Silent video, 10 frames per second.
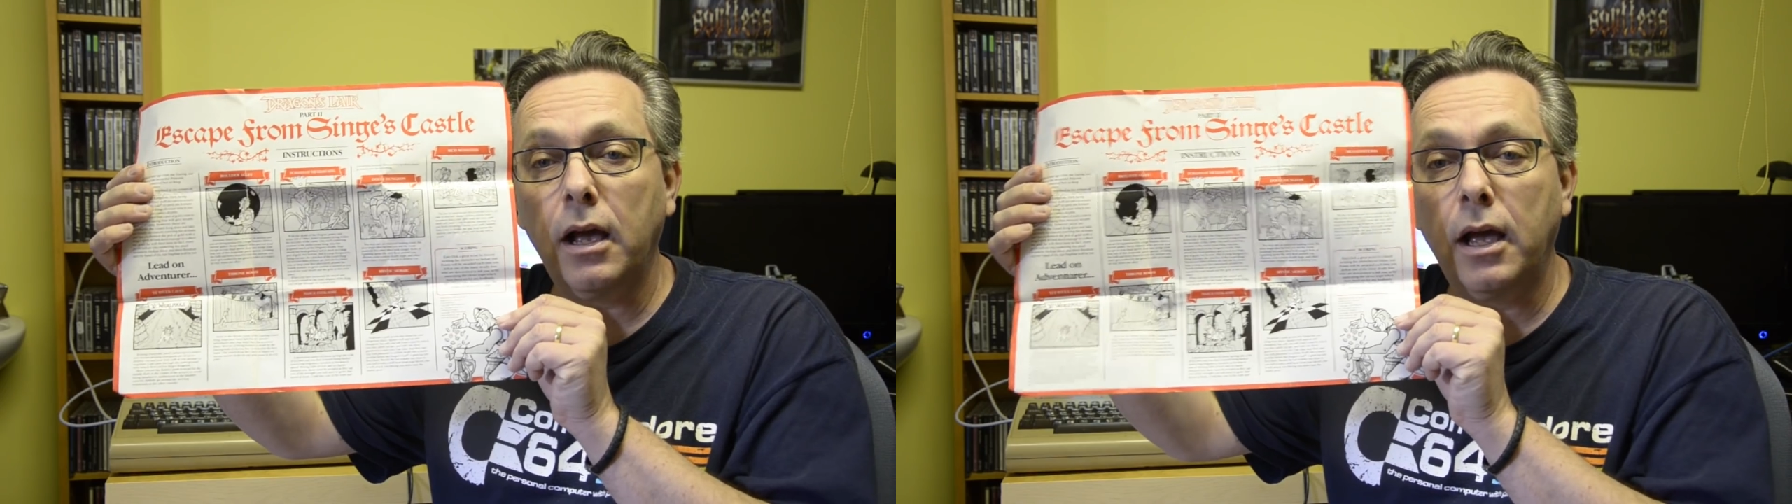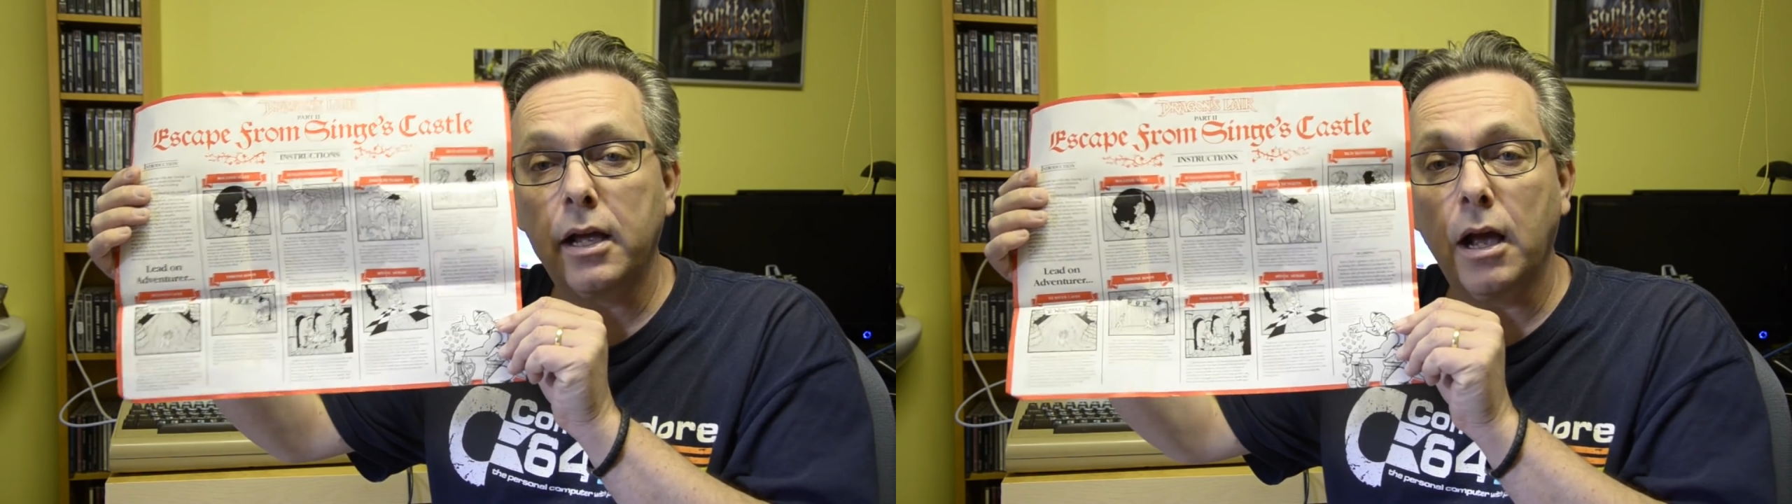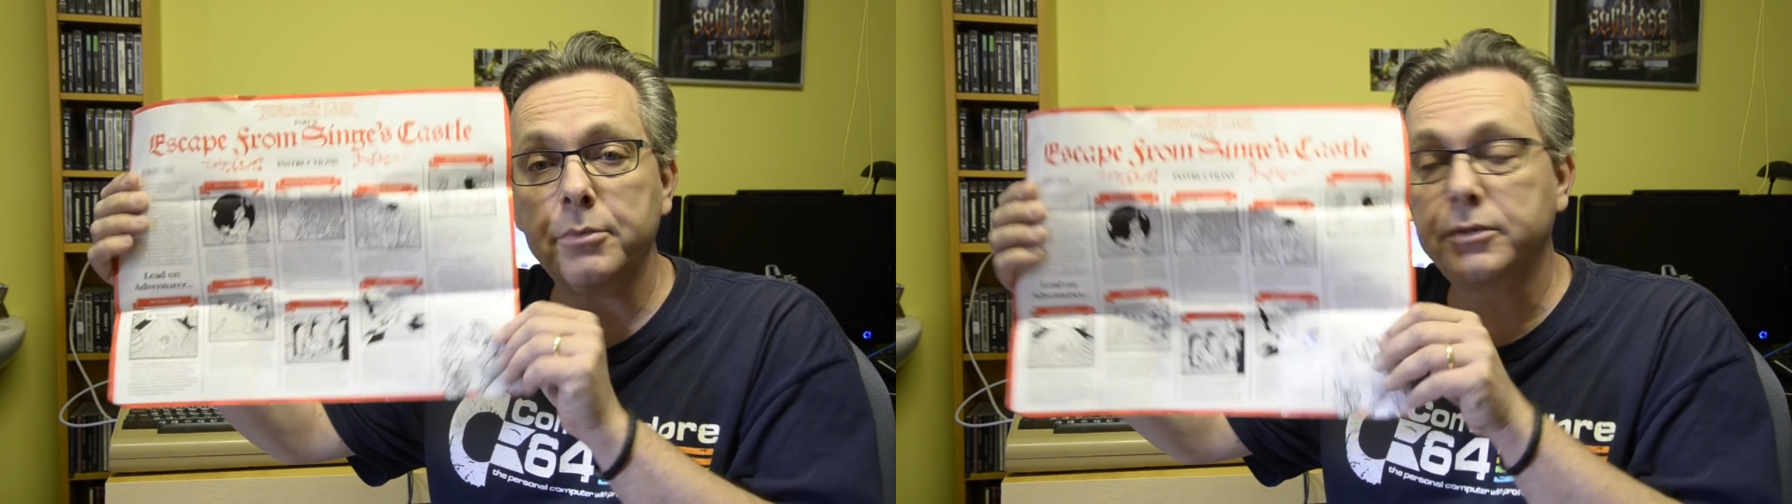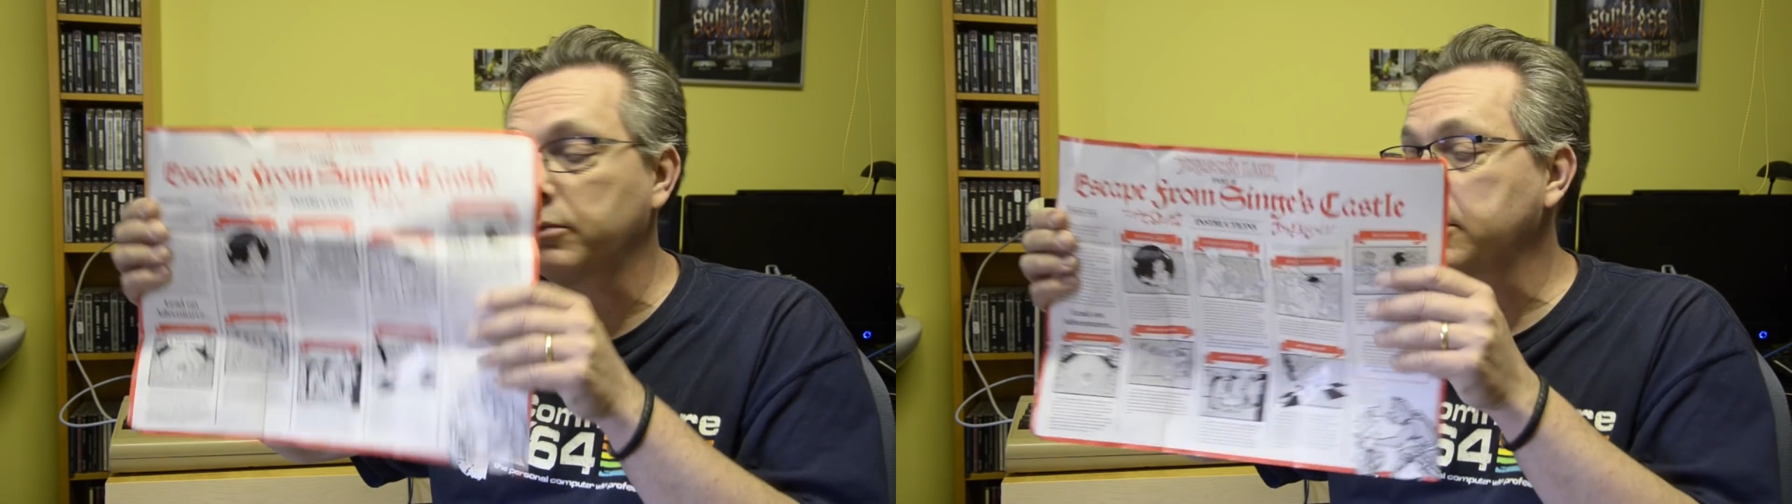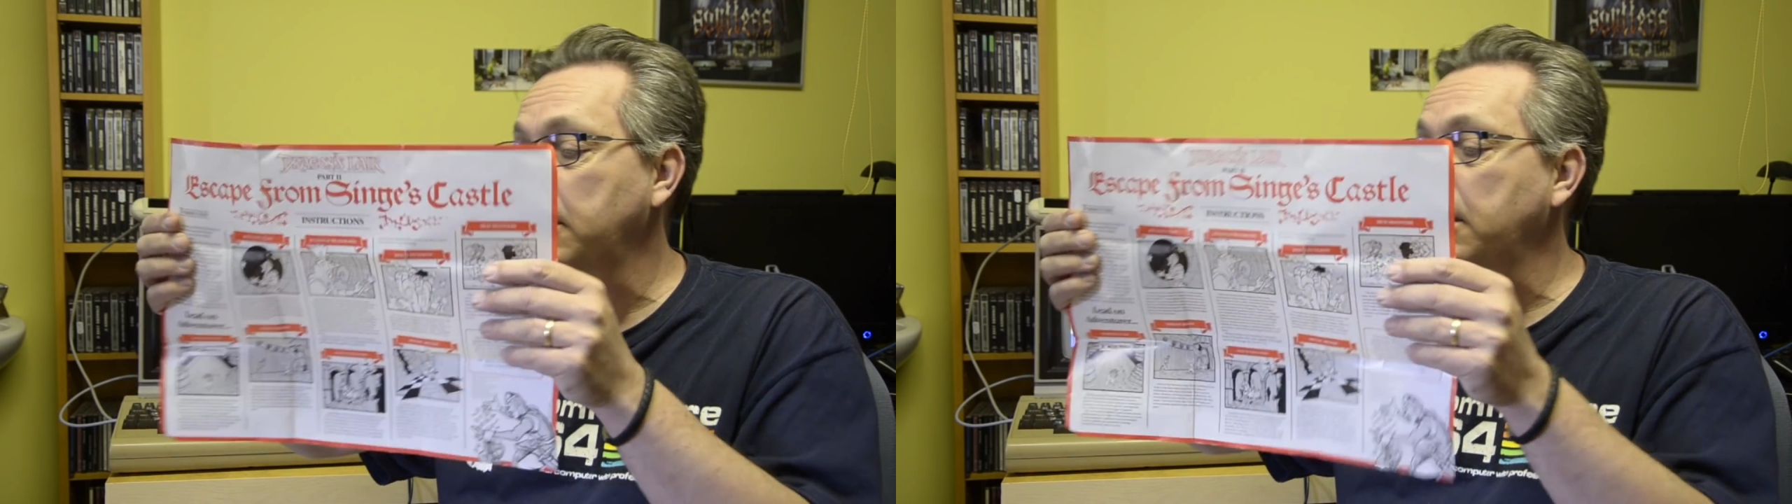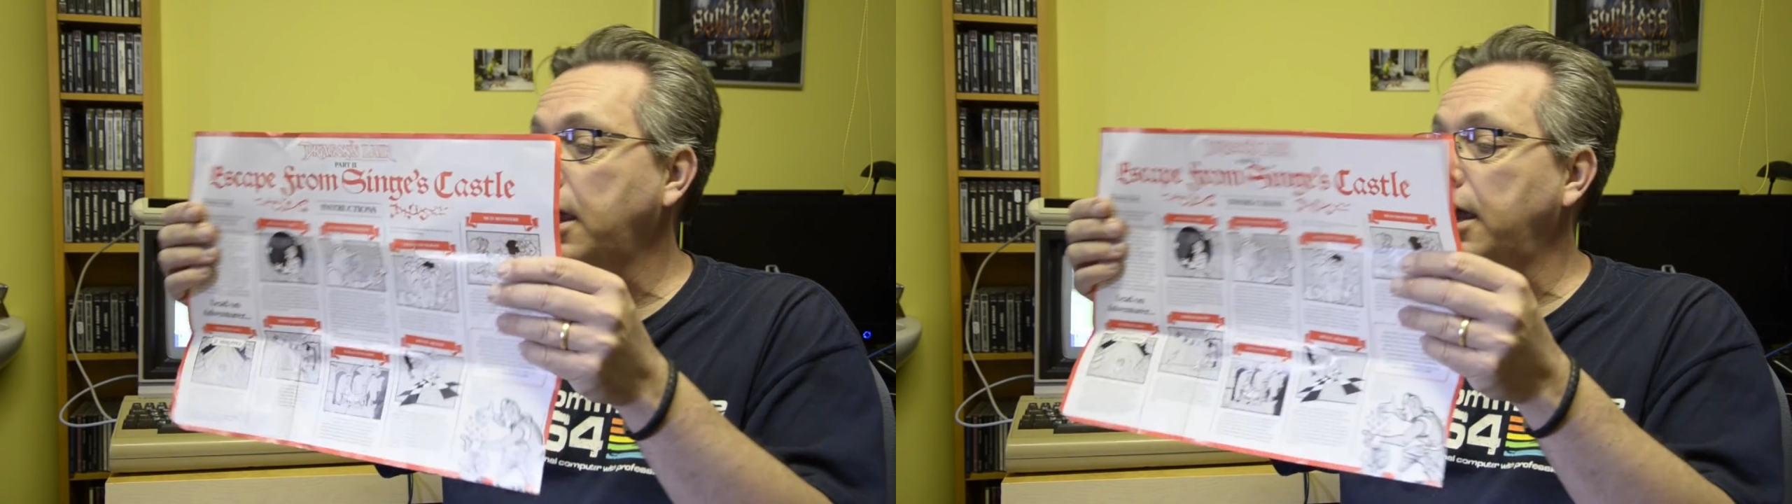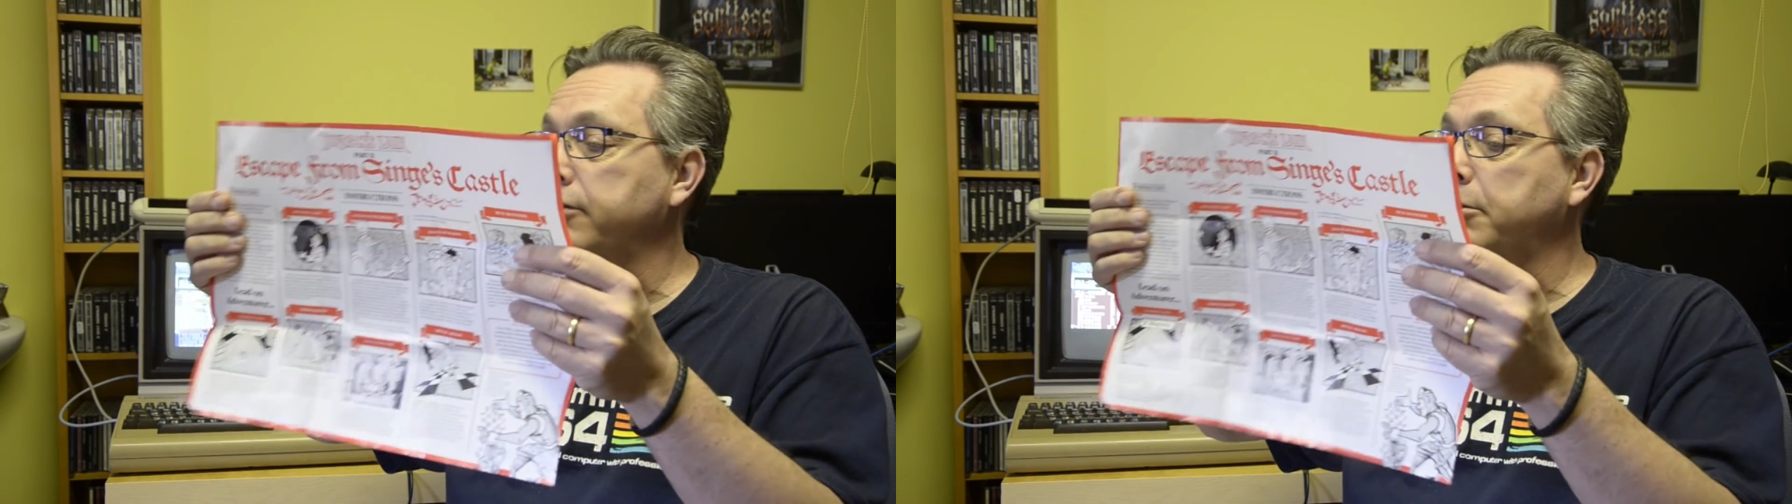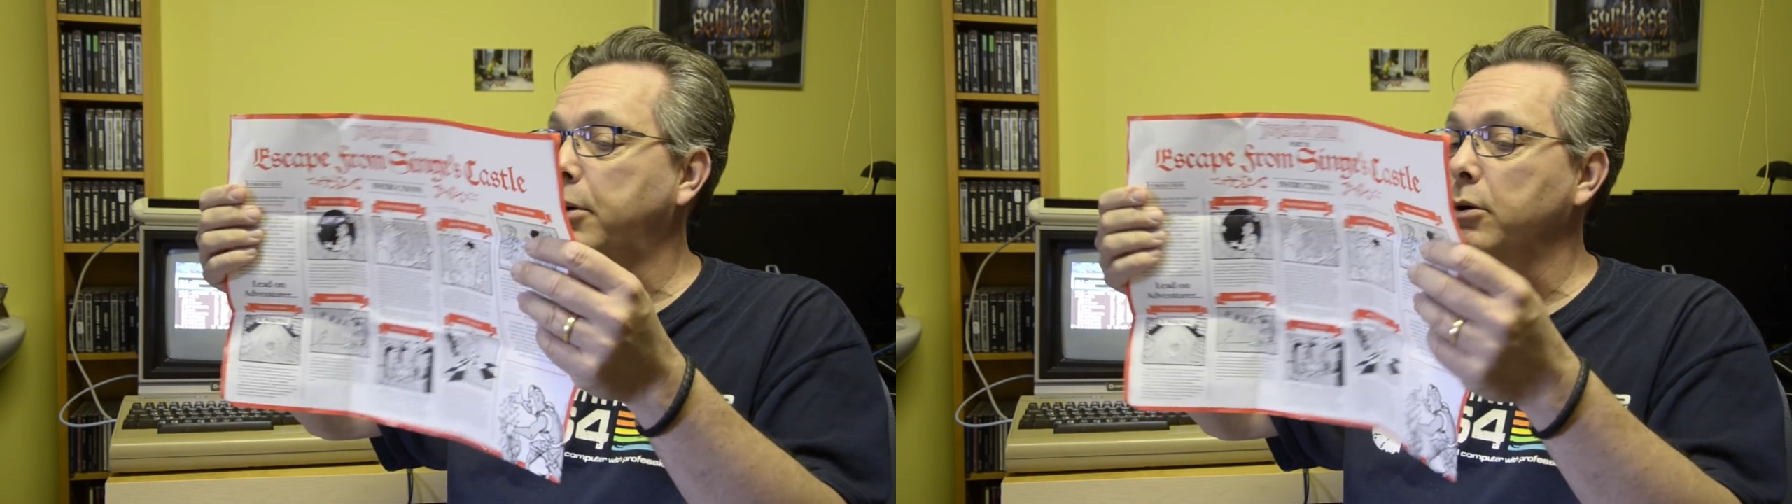It comes with a kind
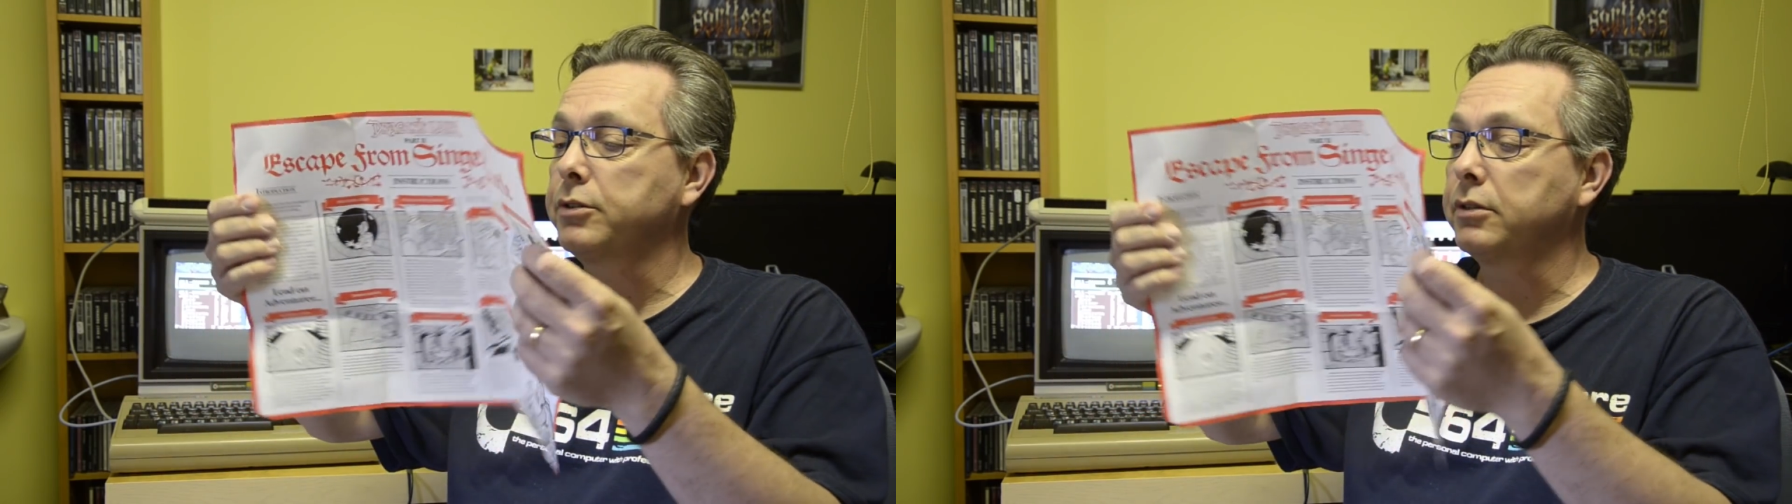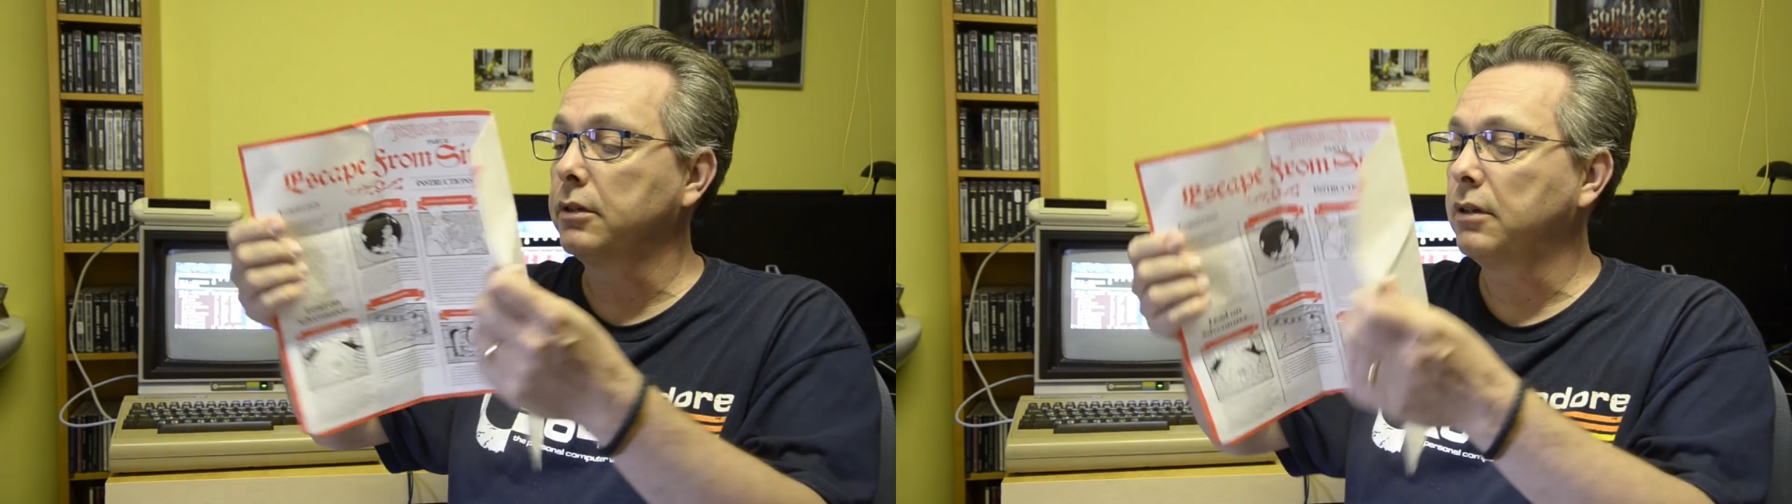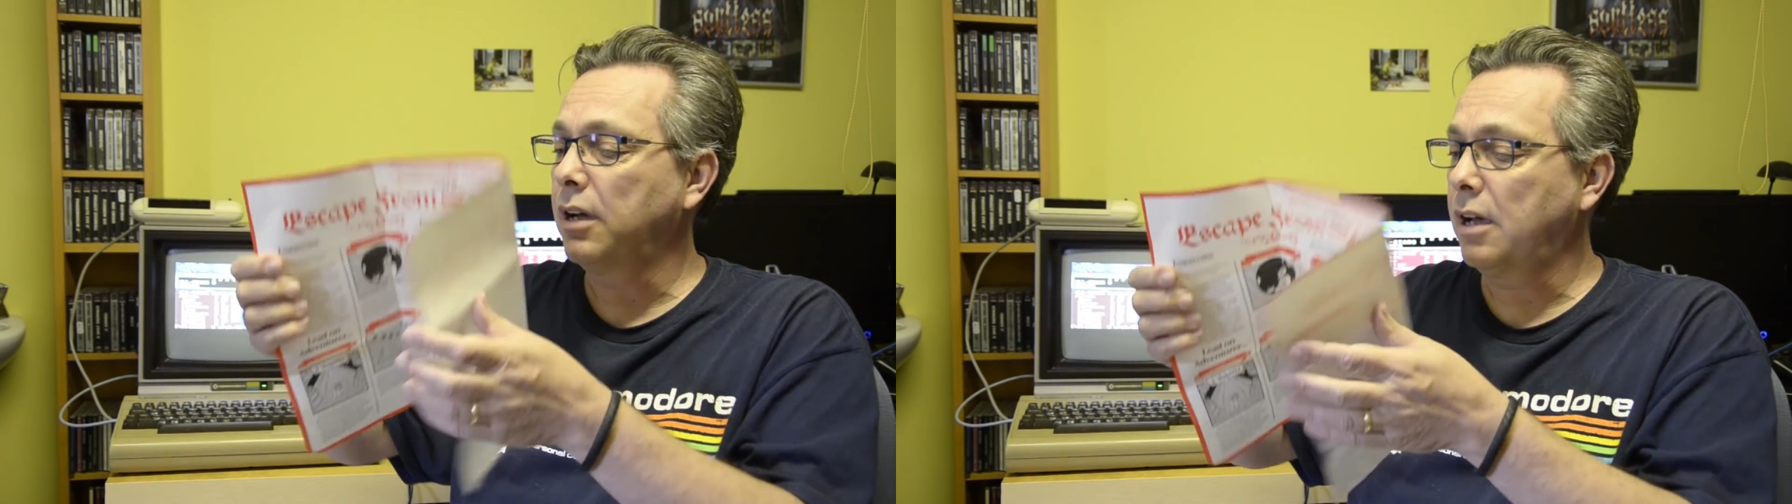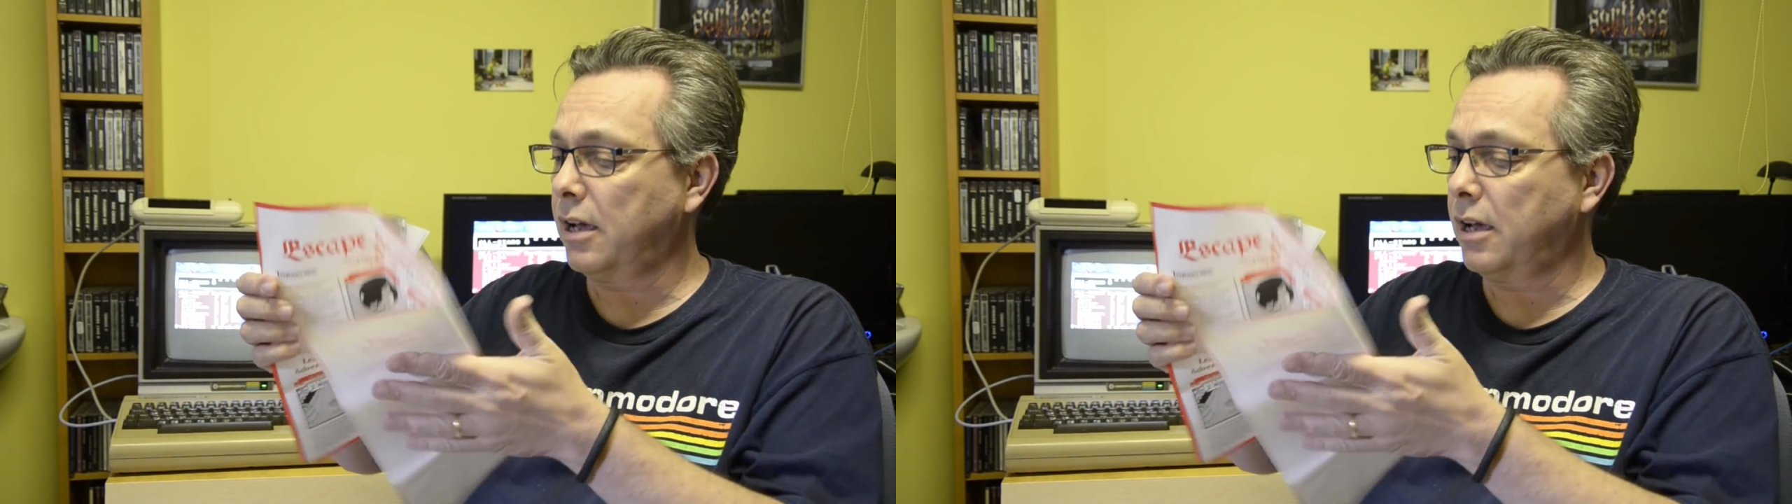of a poster,